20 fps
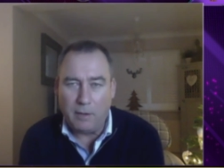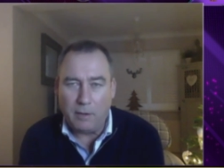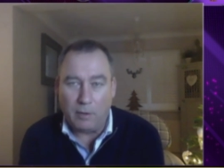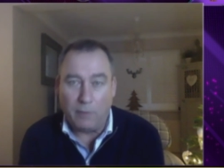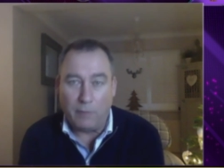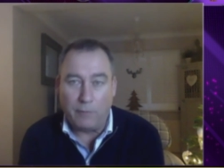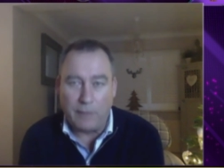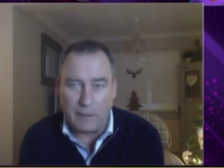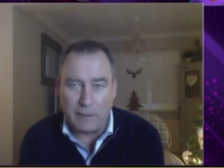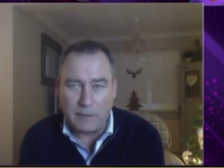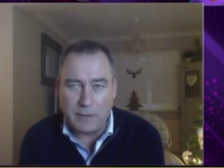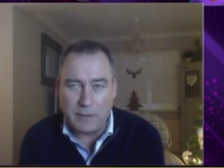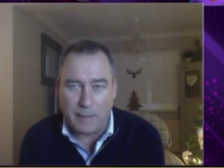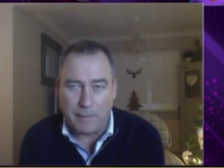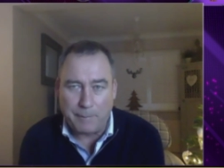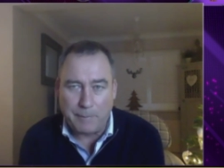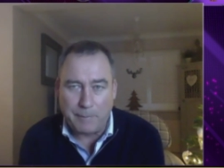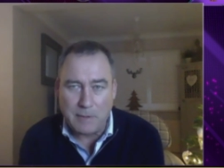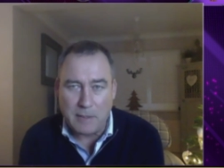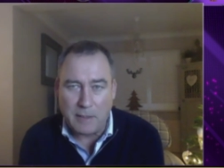of that
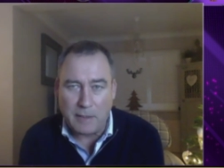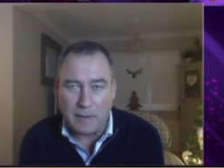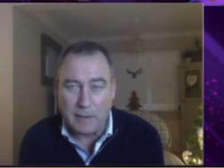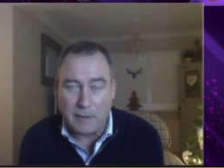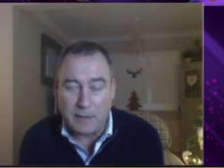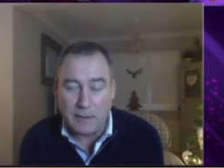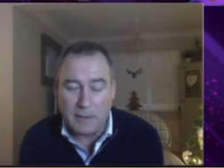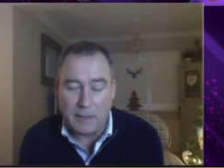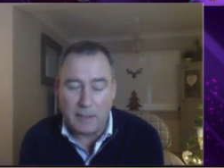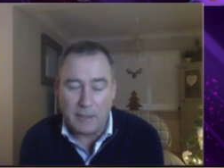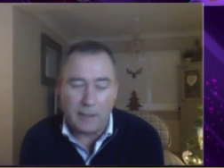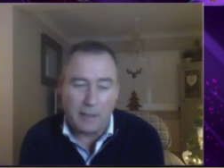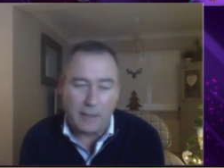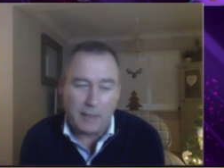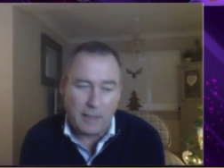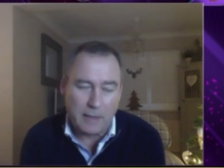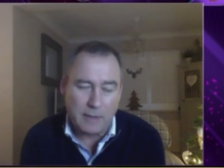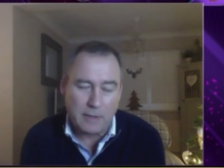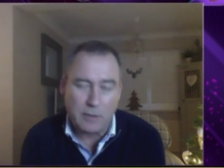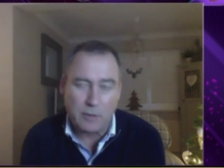Champions League this year. He
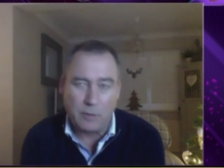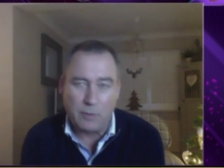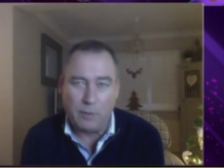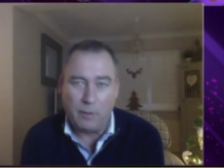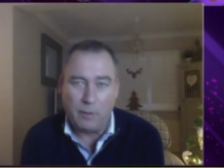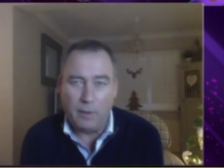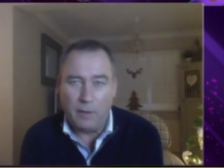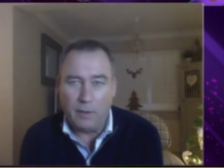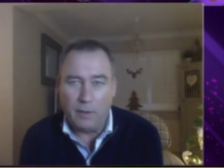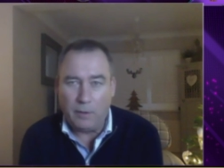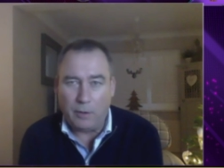has to,